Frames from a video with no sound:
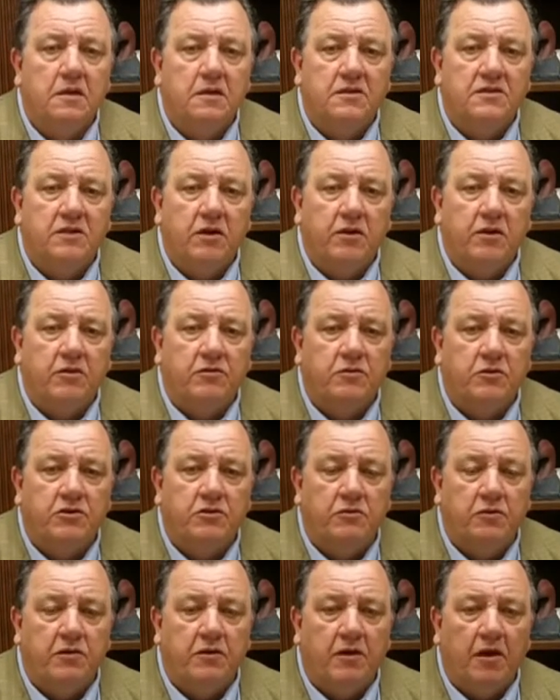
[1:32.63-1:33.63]
So here's what you
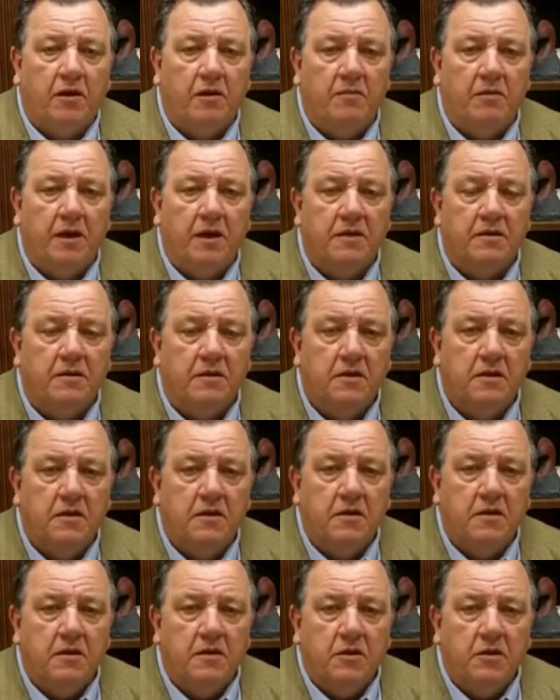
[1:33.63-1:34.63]
want to talk about.
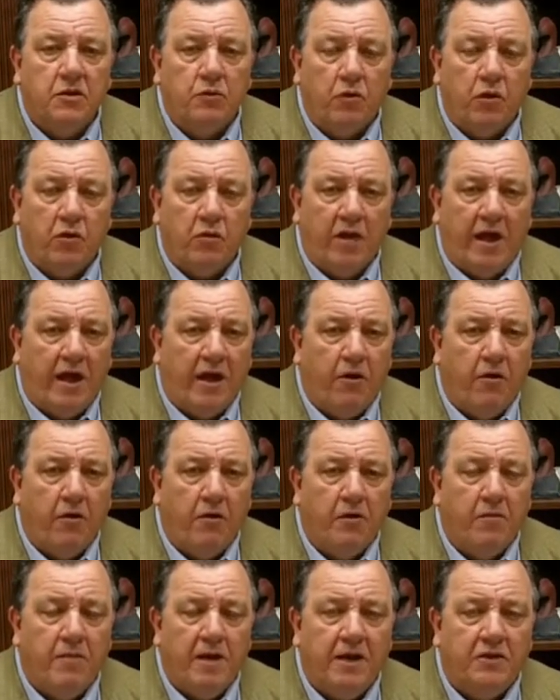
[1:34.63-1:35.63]
You want to write an
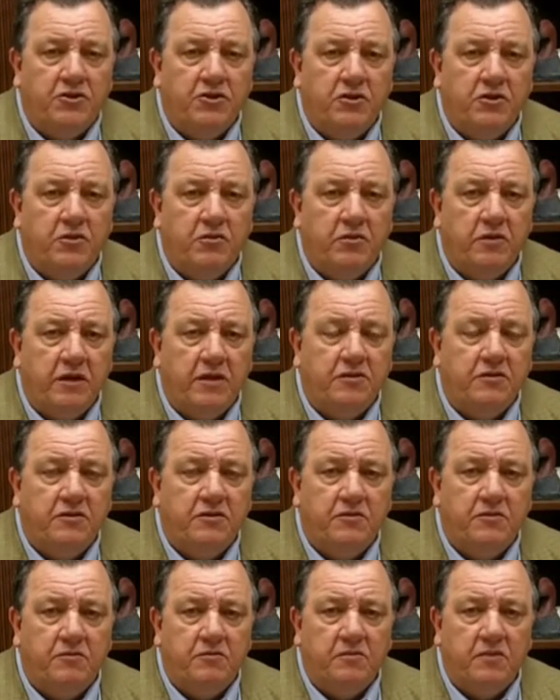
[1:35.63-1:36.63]
article about you
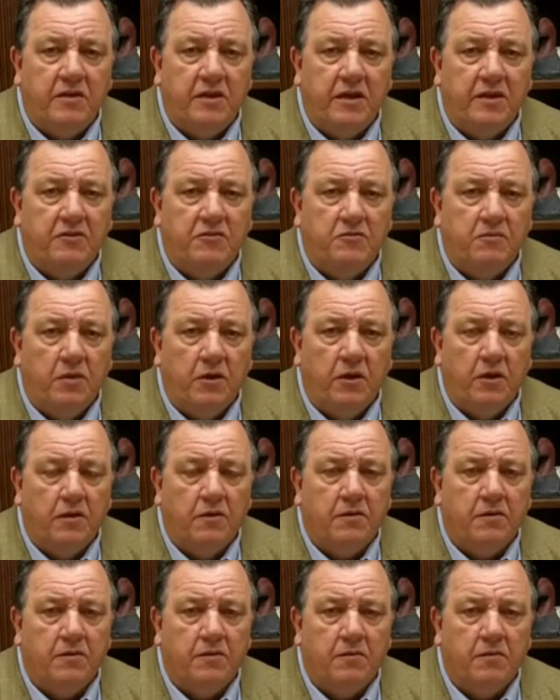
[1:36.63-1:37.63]
each month,
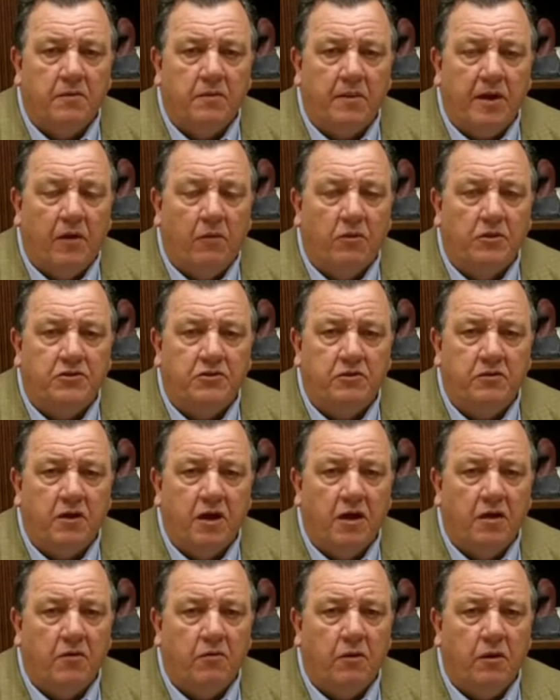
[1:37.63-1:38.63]
about what you
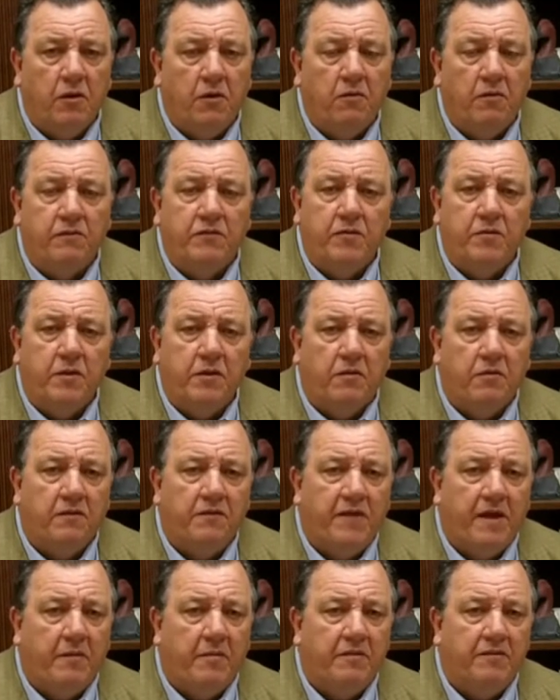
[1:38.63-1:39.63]
got going on. If you've been on a
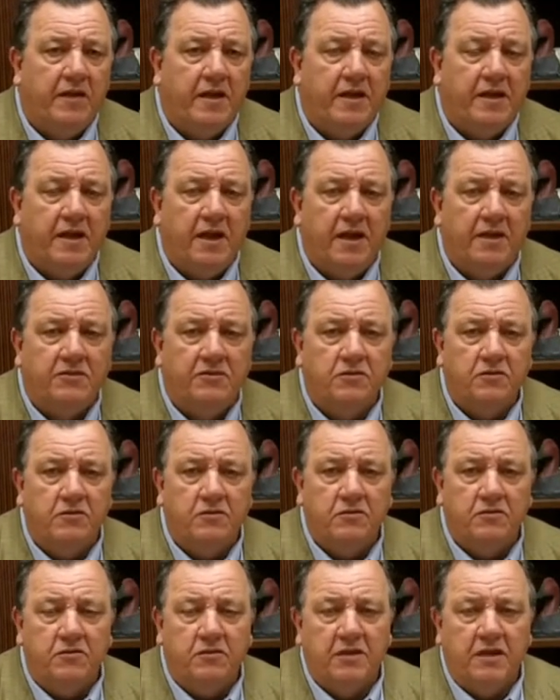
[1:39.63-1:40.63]
family vacation,
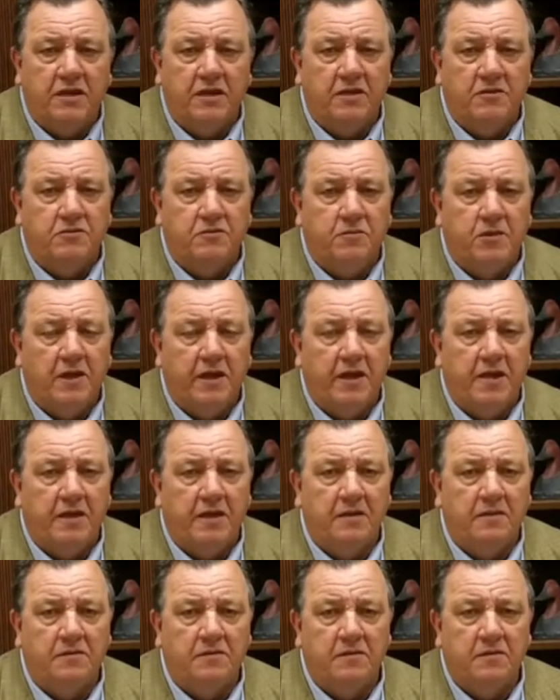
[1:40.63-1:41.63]
your kids are playing
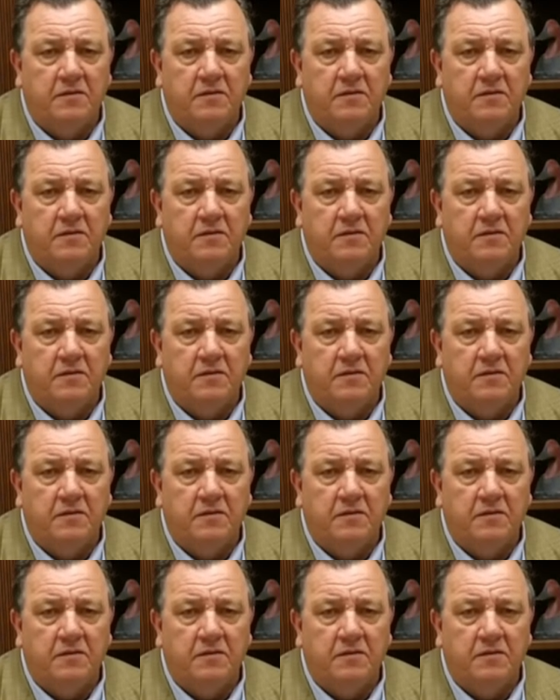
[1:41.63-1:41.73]
in